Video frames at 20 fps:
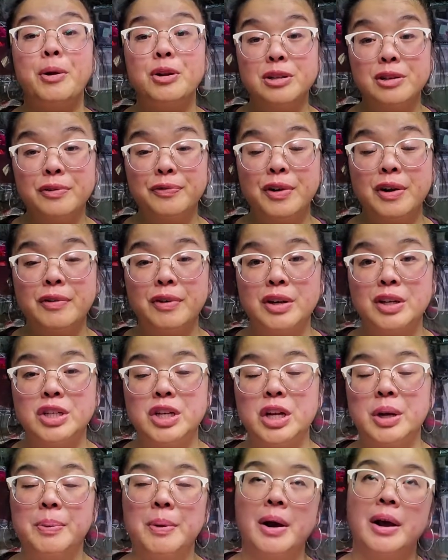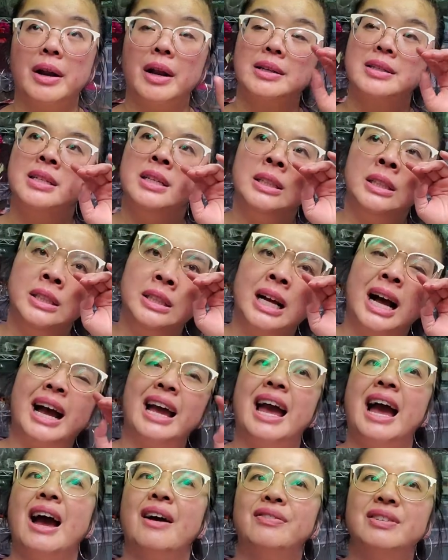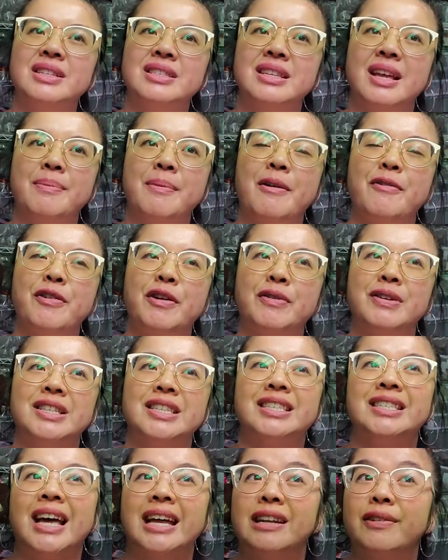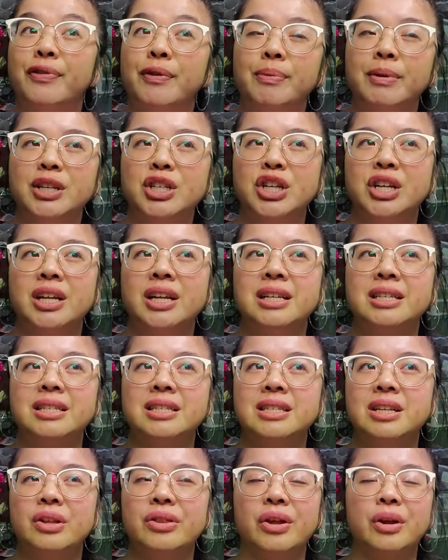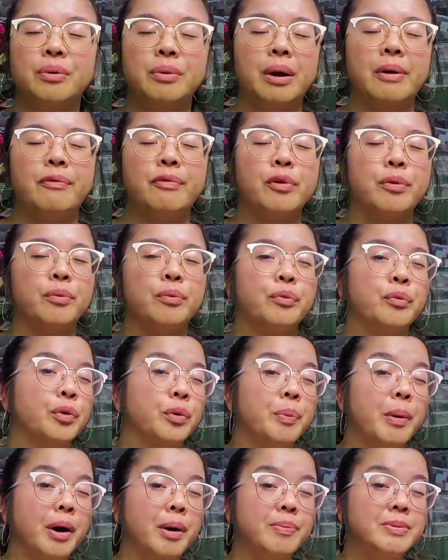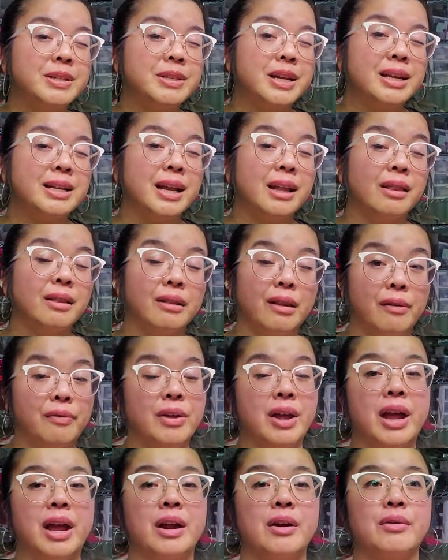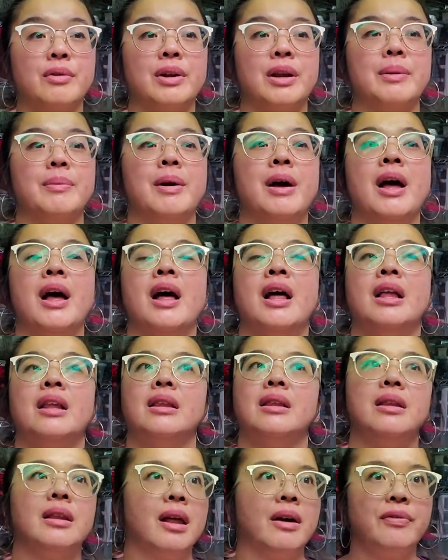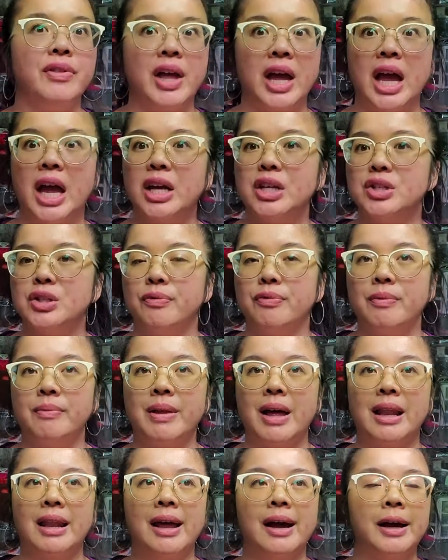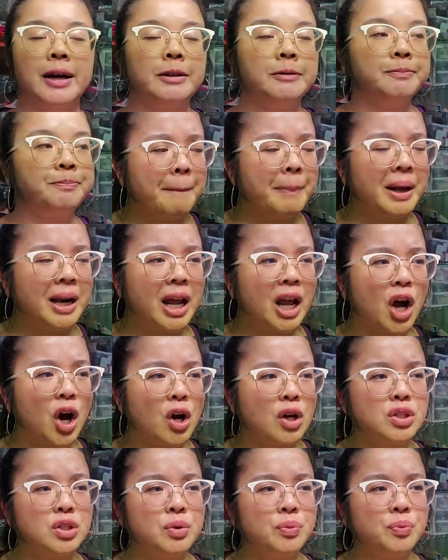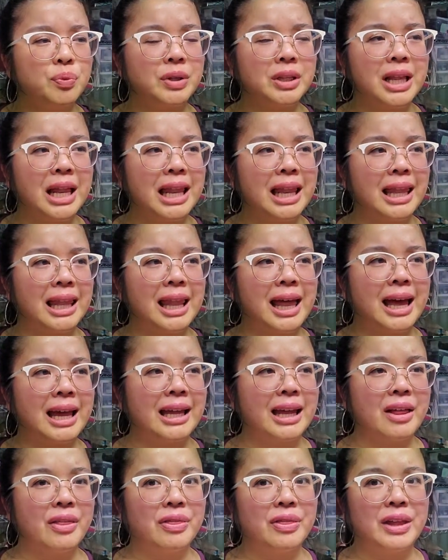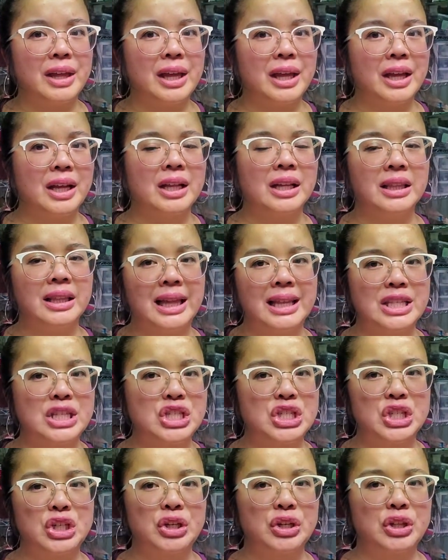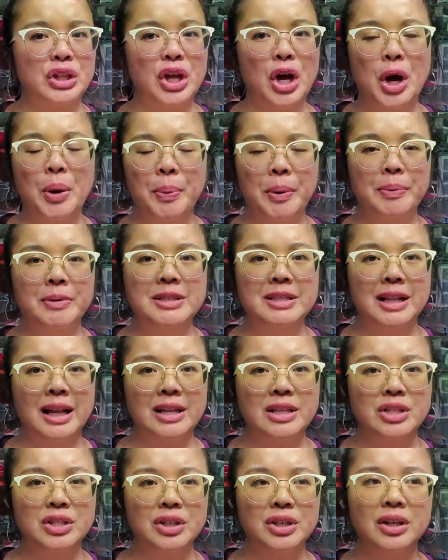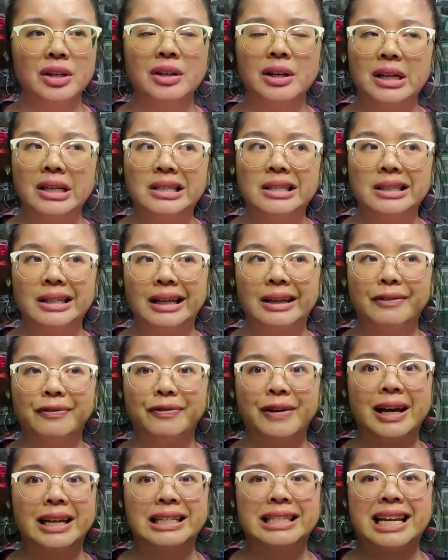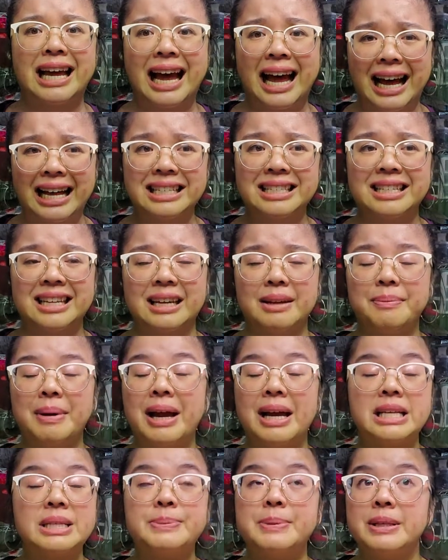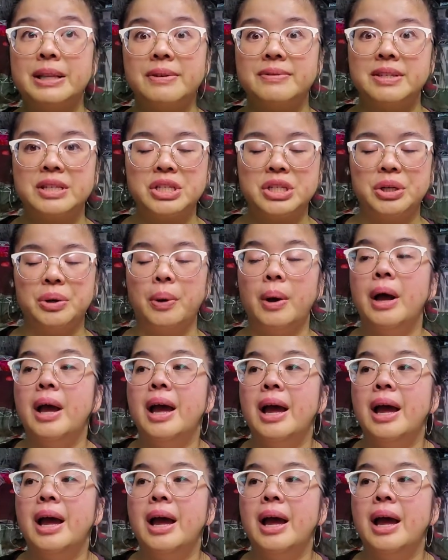personal favorite Kachina product, I have to say my favorite scent from Kachina is still the grapefruit rhubarb scent. I love the hand cream, love the hand soap from that line, but I also really like the cleanser, the all-purpose cleanser. It's like fantastic and my husband loves it too.